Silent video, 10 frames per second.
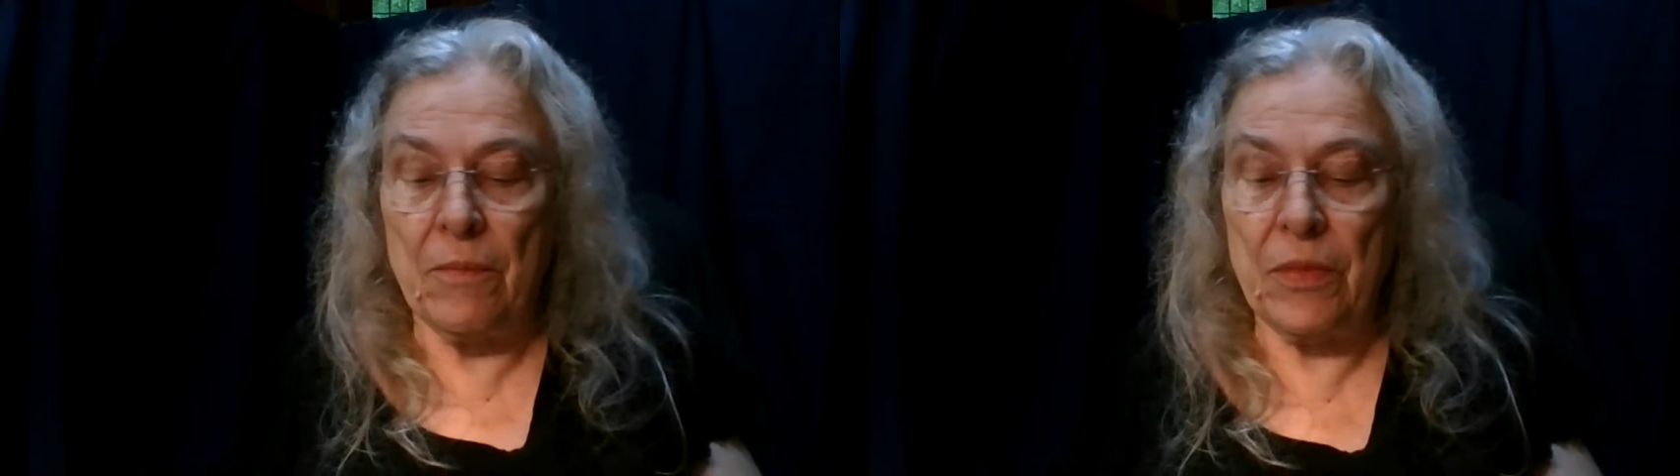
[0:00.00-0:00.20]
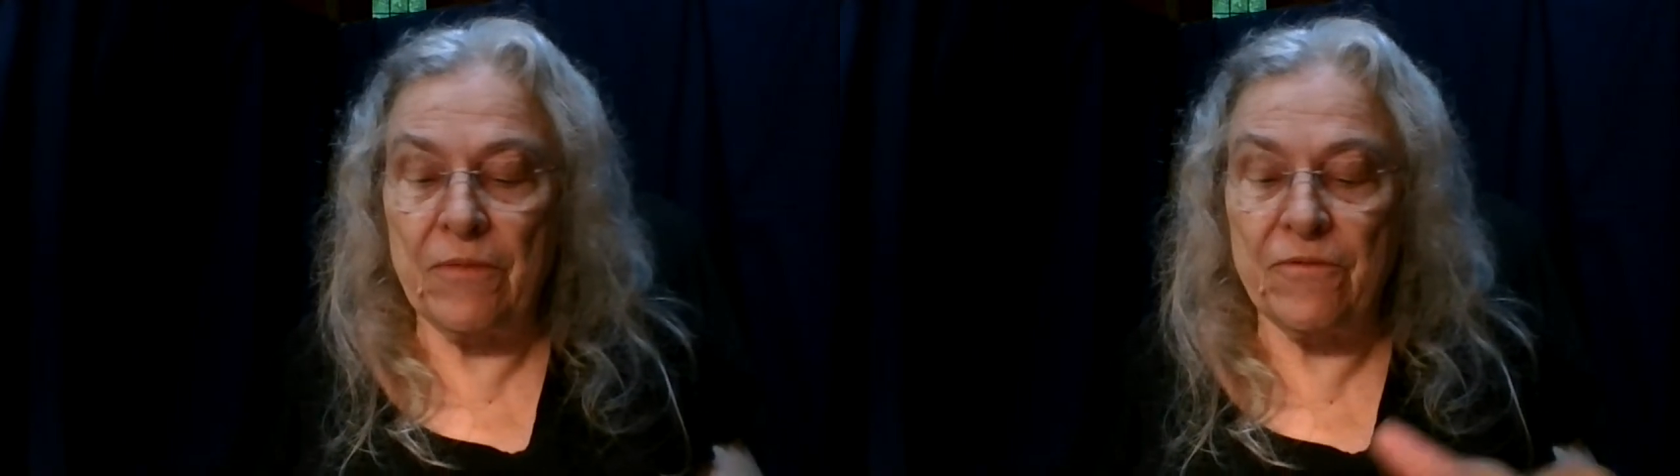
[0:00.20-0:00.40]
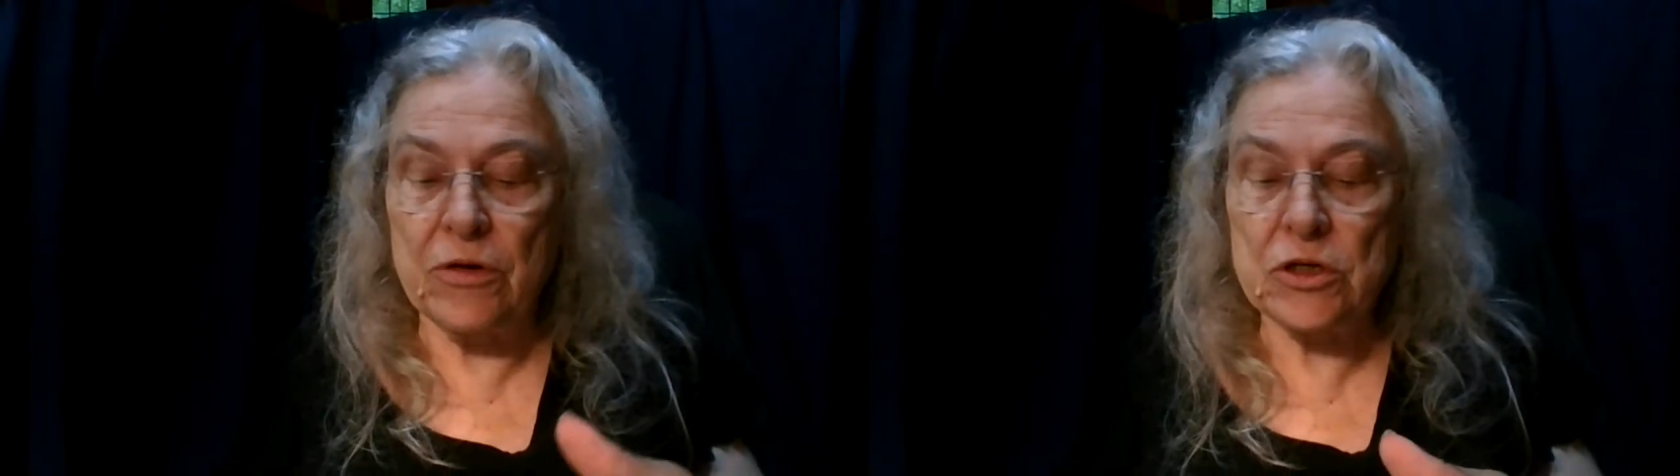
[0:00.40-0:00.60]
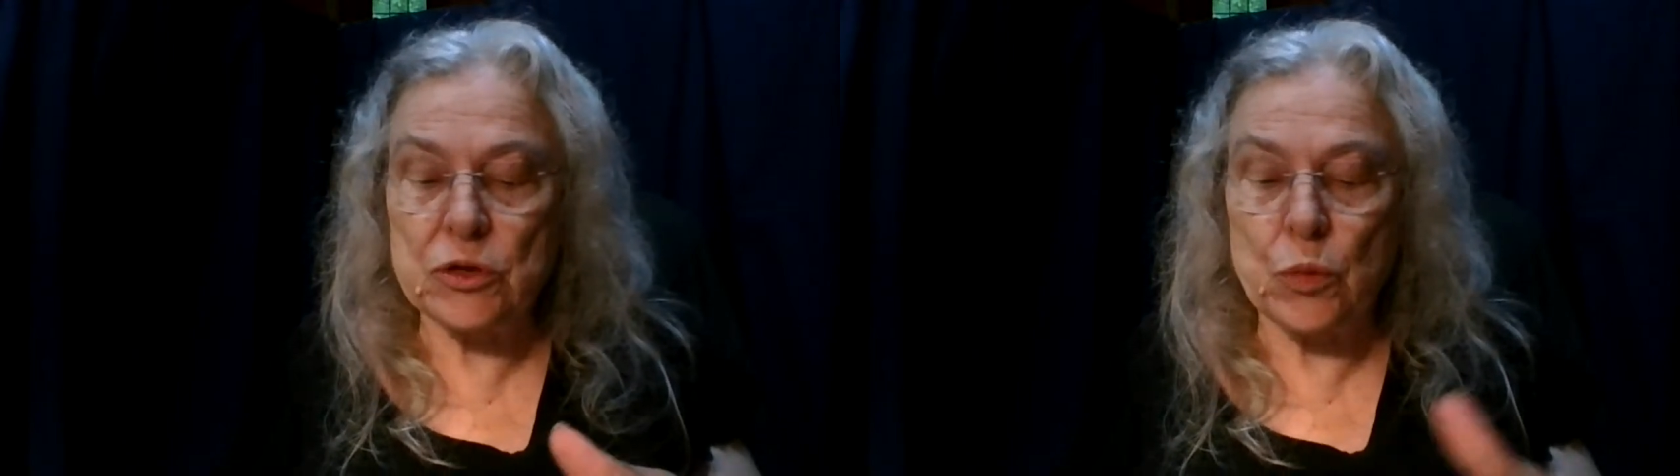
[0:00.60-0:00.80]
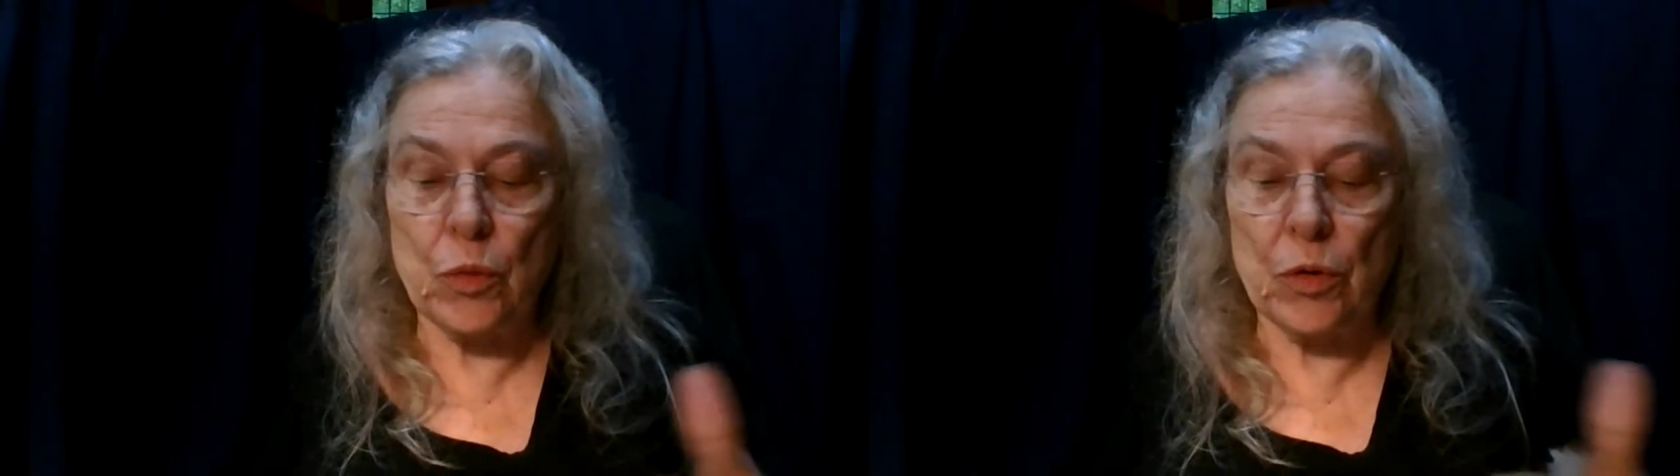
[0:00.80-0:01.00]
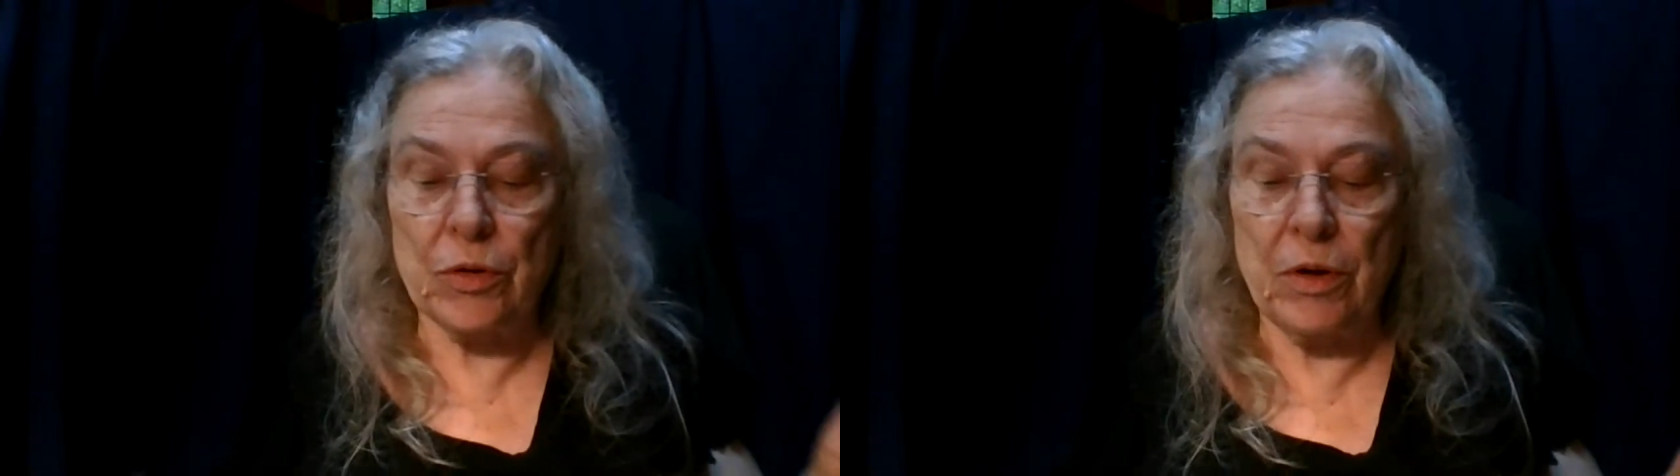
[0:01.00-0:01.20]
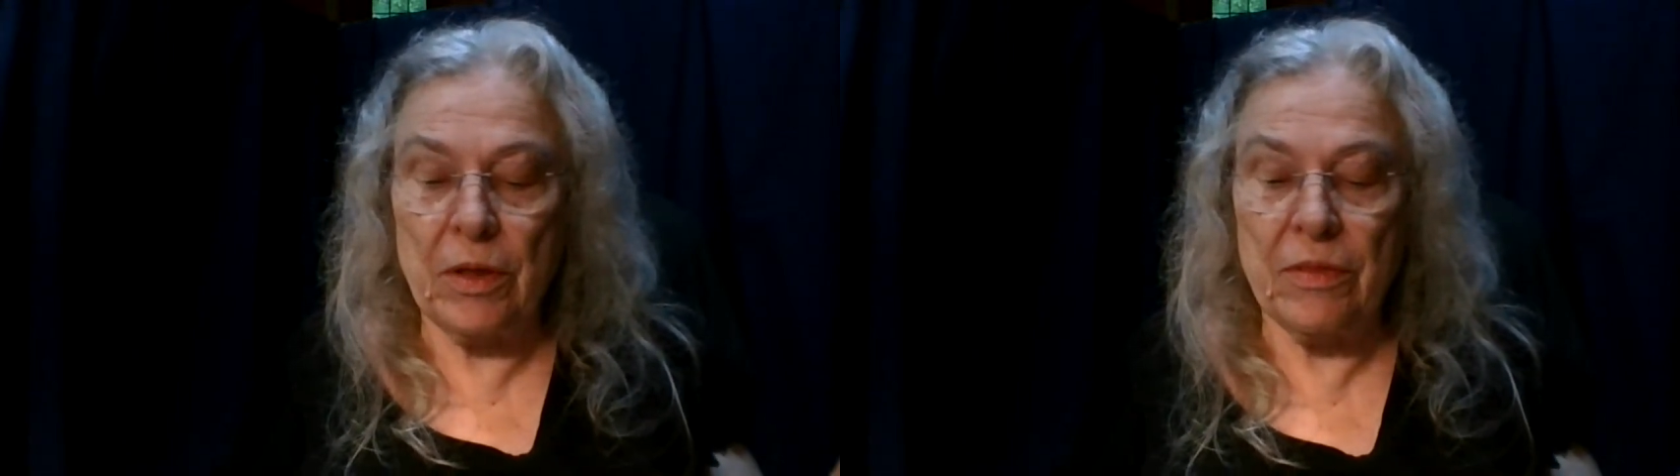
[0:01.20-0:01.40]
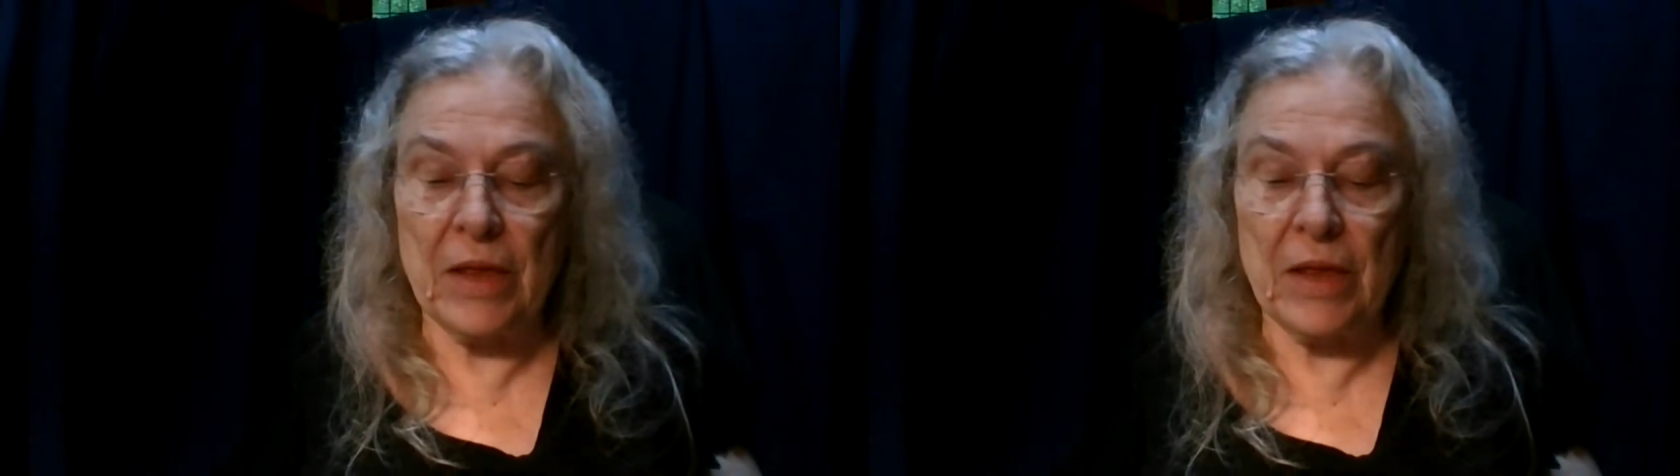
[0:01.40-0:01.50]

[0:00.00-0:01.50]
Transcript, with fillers: The first word